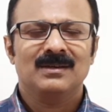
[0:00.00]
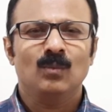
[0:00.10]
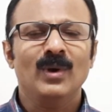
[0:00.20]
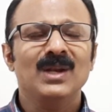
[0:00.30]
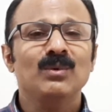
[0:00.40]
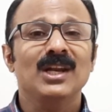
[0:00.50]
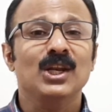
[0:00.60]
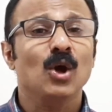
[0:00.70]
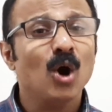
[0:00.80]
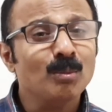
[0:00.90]
When will
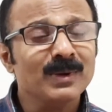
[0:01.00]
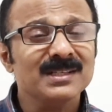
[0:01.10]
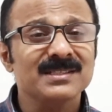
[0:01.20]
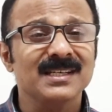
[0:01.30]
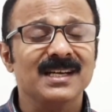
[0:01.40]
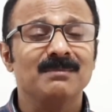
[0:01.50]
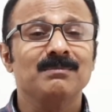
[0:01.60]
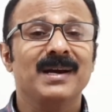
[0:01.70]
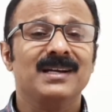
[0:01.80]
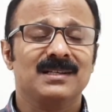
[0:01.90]
normalcy come
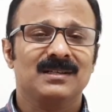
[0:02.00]
back